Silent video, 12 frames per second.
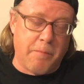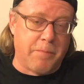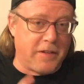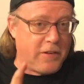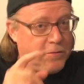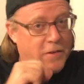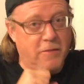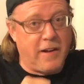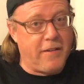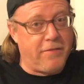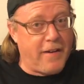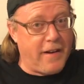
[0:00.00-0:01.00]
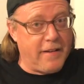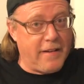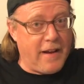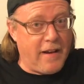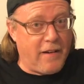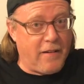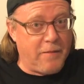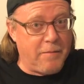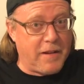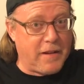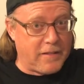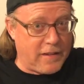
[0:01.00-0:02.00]
But there's one way to find out,
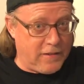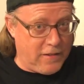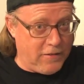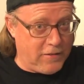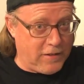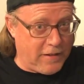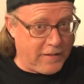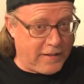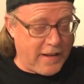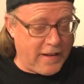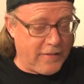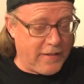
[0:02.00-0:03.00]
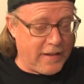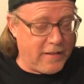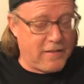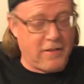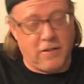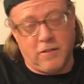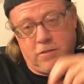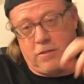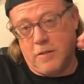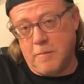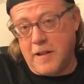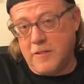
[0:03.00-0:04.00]
because I do still have the keg of it. So
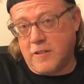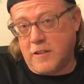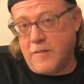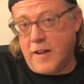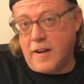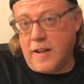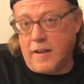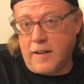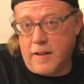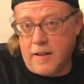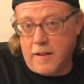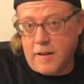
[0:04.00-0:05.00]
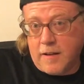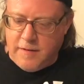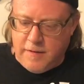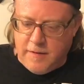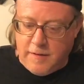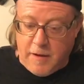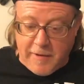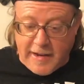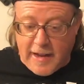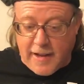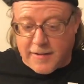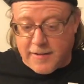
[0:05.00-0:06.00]
through the magic of editing, oh my
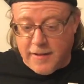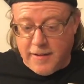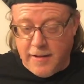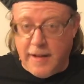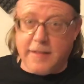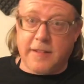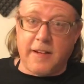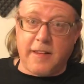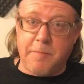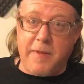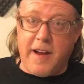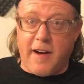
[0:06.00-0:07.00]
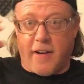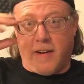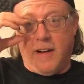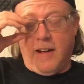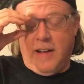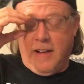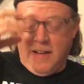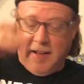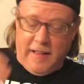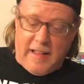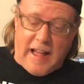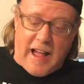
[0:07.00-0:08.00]
gosh, it's another beer.
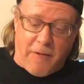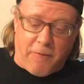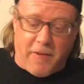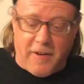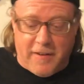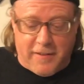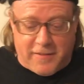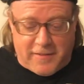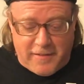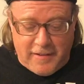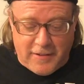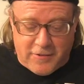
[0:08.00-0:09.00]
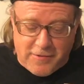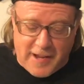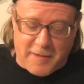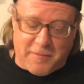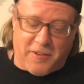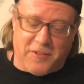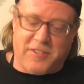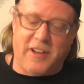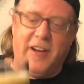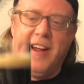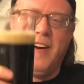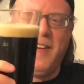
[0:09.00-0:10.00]
That was incredible.
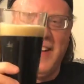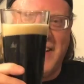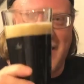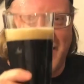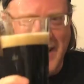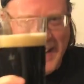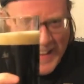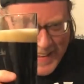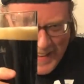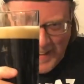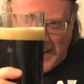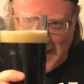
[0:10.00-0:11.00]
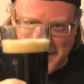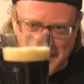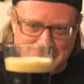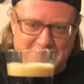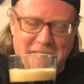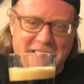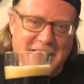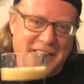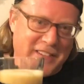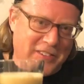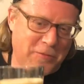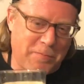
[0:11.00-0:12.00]
So here we go. As you can probably
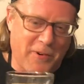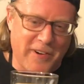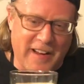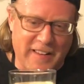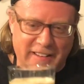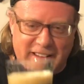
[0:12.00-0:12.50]
guess, this was poured out of the